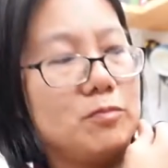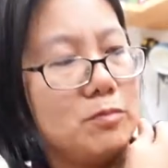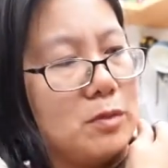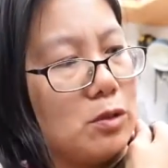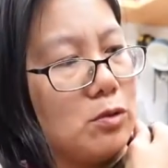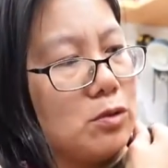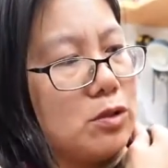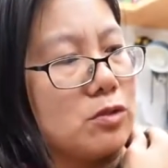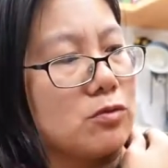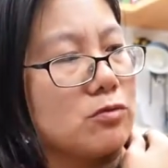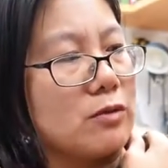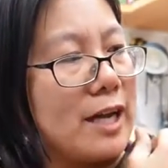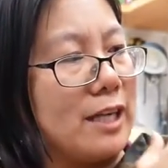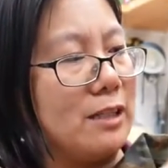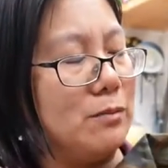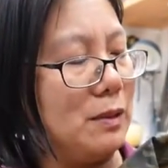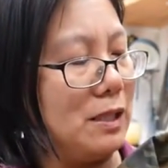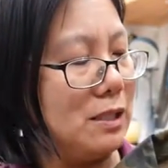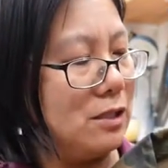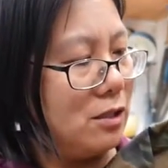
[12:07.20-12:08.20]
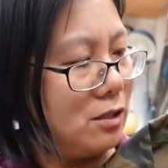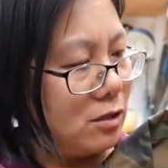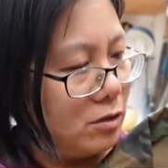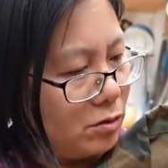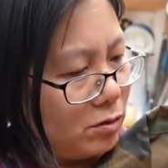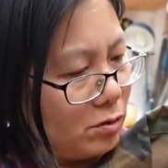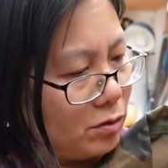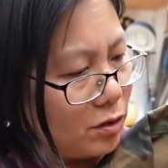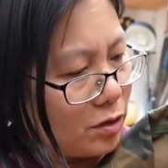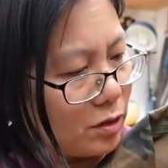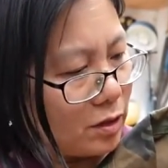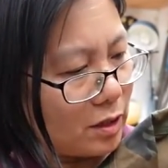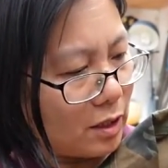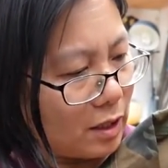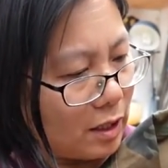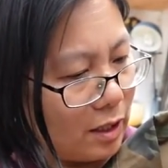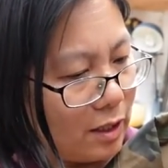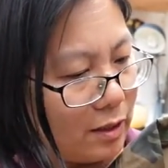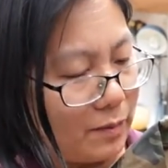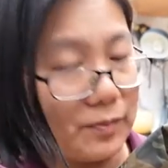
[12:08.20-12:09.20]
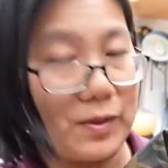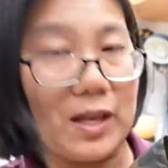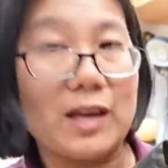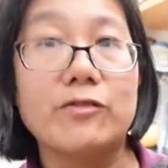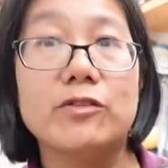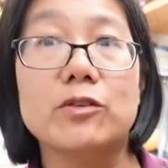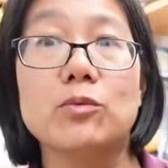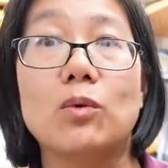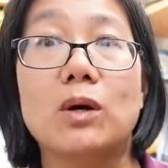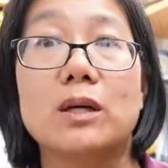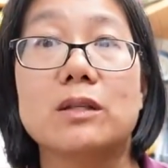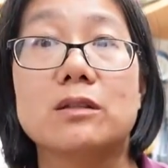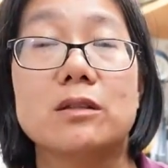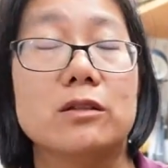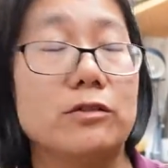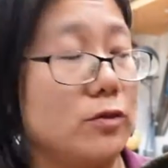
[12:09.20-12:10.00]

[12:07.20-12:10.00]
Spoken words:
most RAID BDUs. Everyone,